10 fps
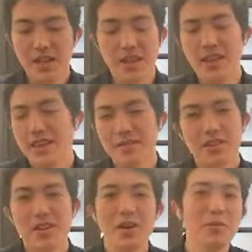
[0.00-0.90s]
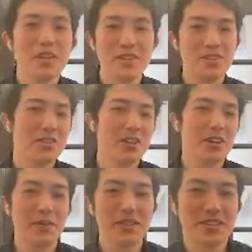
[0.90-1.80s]
like we could talk
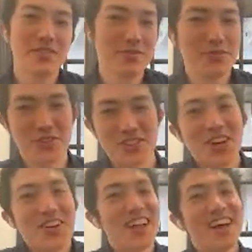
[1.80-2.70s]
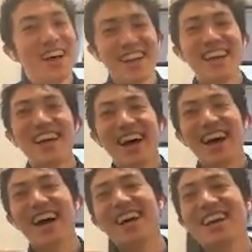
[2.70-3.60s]
about this for so long.
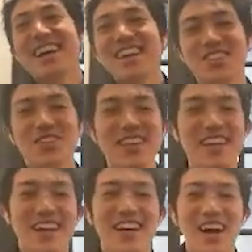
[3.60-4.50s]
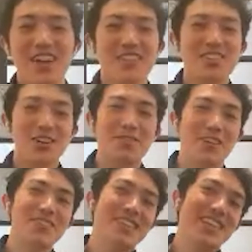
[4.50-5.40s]
Sort of like off the shelf, what
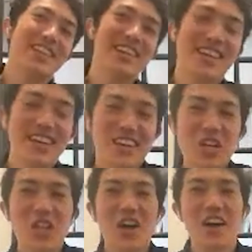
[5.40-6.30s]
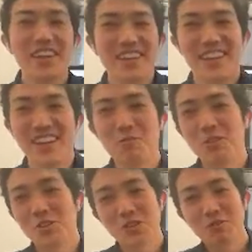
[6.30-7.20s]
I'm seeing, like Claude
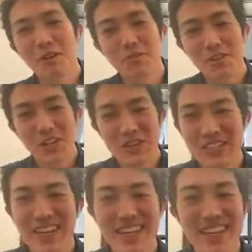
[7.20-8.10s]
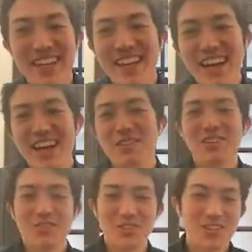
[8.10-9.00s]
works really well for code gen, which
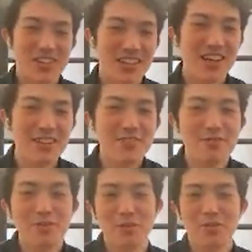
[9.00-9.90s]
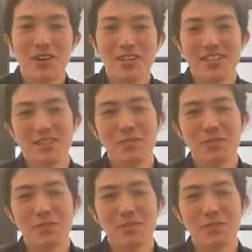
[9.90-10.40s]
I'm sure a lot of people watching this